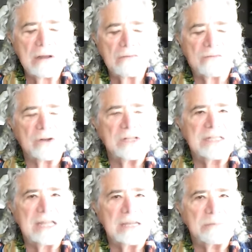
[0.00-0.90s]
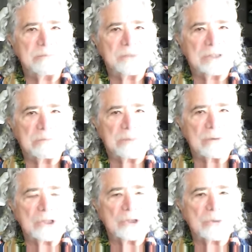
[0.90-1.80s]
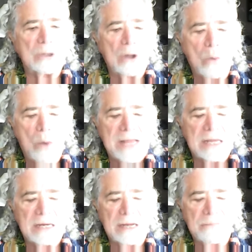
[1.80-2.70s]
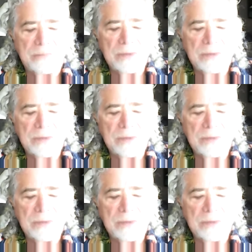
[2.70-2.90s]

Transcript: for deep spiritual awakening.